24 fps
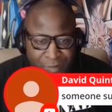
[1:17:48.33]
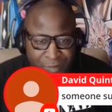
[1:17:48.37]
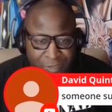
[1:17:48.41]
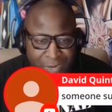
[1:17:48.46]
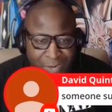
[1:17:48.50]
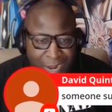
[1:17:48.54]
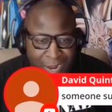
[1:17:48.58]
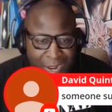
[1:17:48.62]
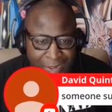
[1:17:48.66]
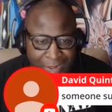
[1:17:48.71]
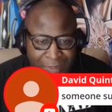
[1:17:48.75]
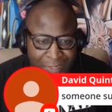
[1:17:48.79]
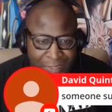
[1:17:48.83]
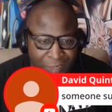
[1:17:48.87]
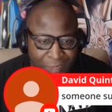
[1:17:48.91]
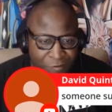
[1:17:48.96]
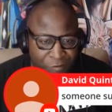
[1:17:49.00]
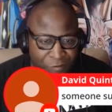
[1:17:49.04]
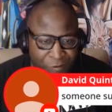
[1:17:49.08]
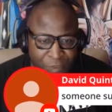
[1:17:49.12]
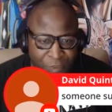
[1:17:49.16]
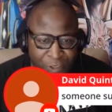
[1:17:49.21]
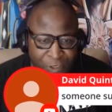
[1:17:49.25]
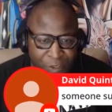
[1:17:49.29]
I think you
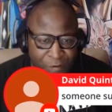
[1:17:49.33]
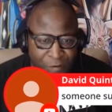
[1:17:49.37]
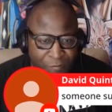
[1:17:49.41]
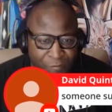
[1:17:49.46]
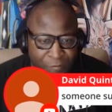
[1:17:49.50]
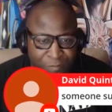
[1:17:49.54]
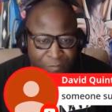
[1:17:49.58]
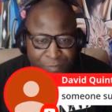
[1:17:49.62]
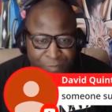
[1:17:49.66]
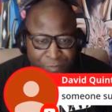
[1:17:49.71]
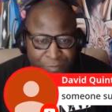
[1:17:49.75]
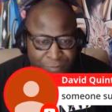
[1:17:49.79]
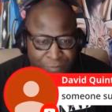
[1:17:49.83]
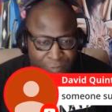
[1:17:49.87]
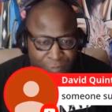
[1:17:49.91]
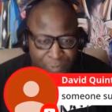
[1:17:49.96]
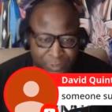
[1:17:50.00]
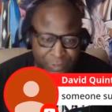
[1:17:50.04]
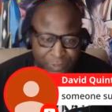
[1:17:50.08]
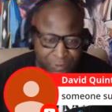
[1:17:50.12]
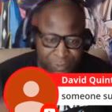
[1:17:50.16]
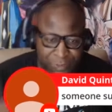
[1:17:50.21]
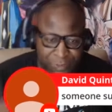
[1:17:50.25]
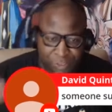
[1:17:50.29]
give
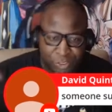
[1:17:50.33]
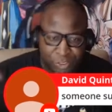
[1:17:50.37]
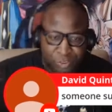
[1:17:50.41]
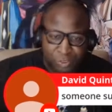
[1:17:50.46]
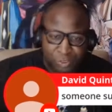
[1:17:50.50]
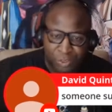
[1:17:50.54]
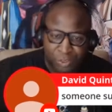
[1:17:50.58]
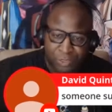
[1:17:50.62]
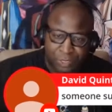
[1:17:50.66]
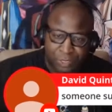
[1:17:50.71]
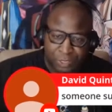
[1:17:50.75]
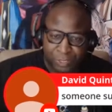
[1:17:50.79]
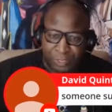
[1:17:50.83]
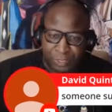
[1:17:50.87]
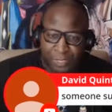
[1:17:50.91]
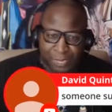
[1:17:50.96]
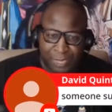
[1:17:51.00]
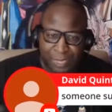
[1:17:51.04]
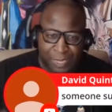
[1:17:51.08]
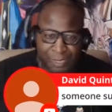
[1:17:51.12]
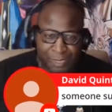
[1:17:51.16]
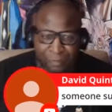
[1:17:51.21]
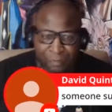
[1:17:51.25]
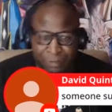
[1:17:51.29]
just using this
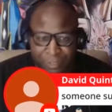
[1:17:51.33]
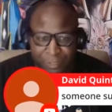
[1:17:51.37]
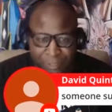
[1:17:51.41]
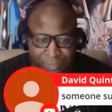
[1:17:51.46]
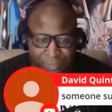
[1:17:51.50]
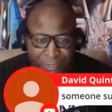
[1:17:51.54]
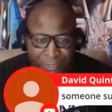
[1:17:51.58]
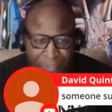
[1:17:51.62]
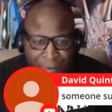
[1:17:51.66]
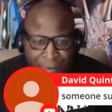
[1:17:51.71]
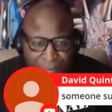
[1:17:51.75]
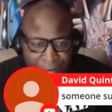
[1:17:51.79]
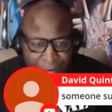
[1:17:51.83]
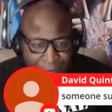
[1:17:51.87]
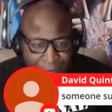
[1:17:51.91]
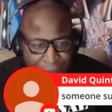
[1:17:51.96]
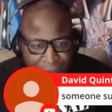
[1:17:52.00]
thing because he's already.